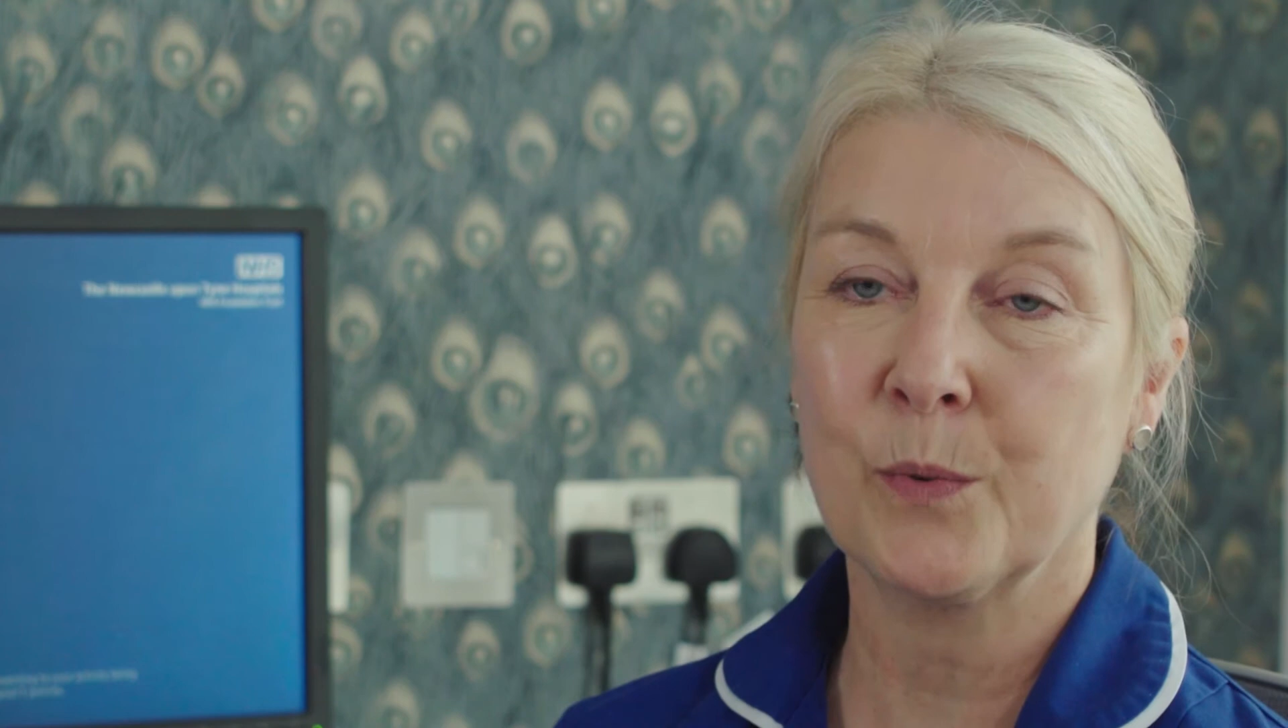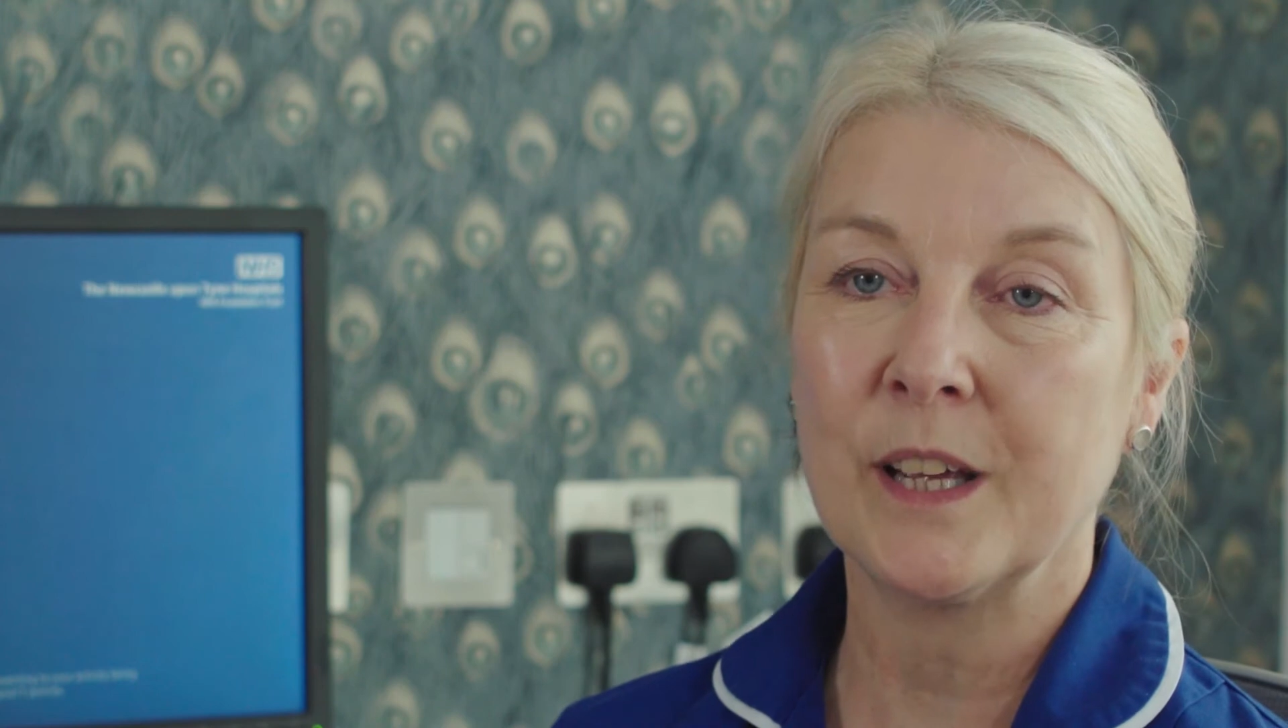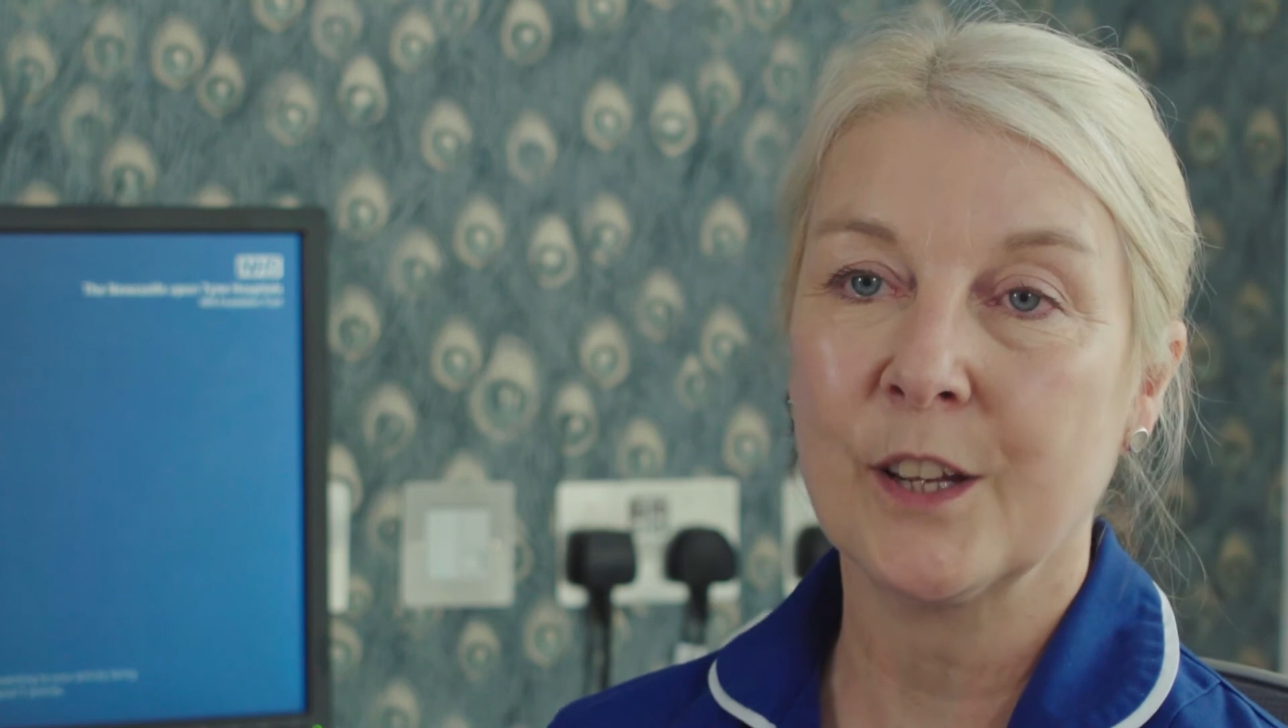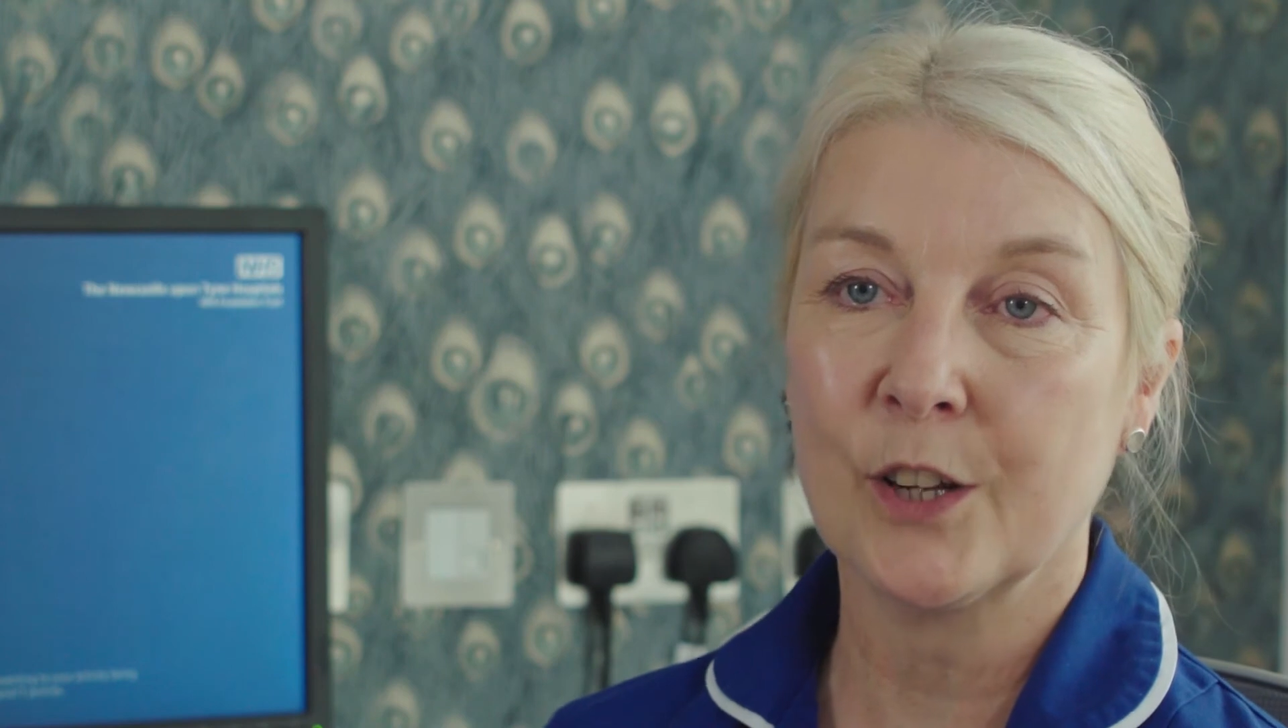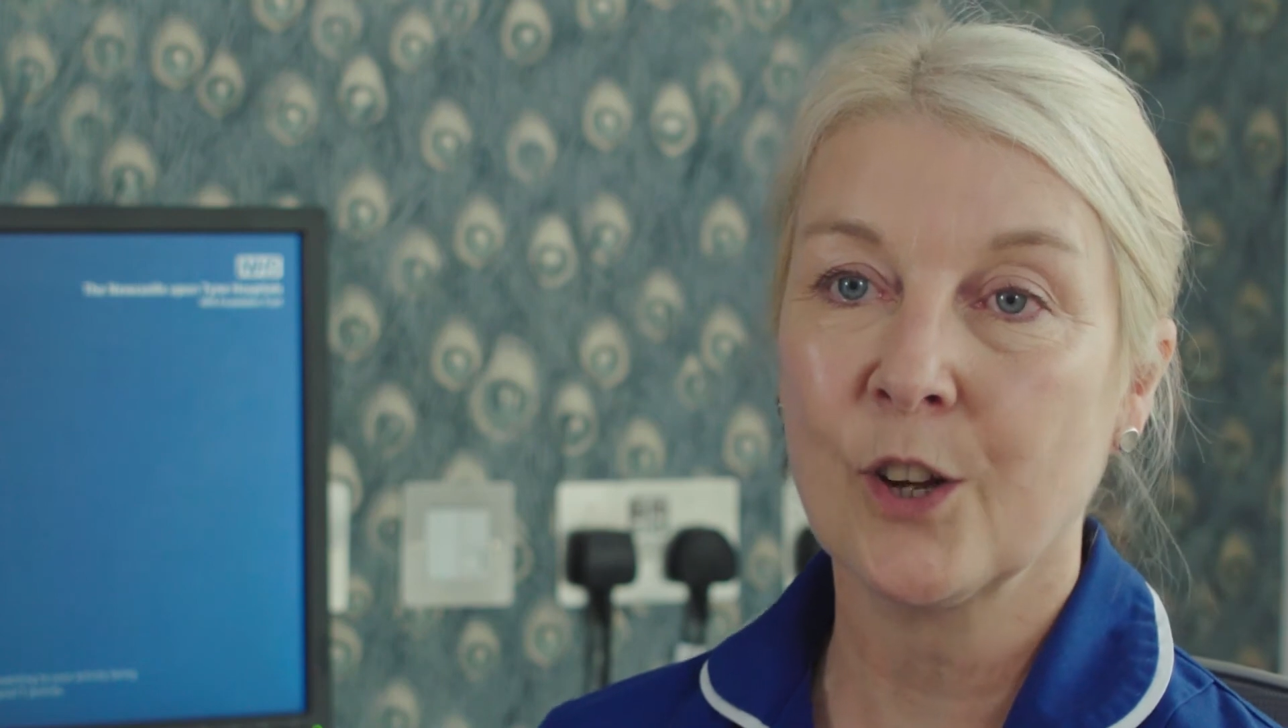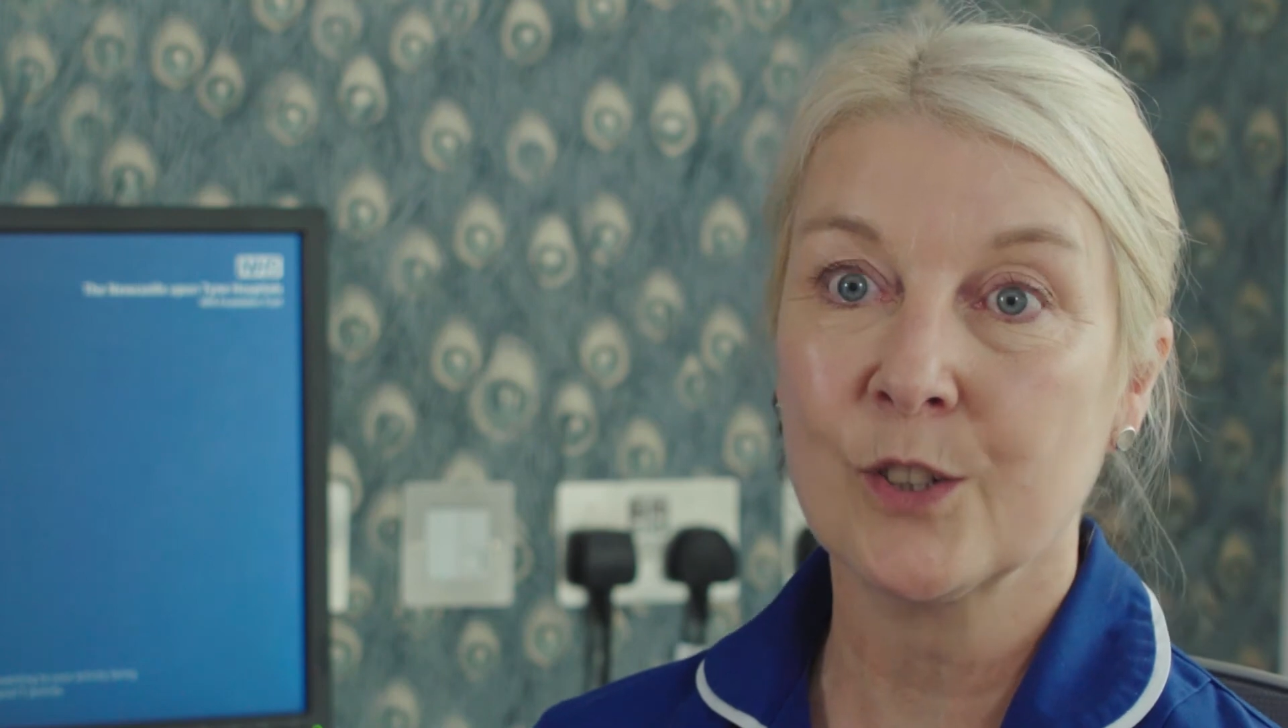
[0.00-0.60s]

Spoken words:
we're going to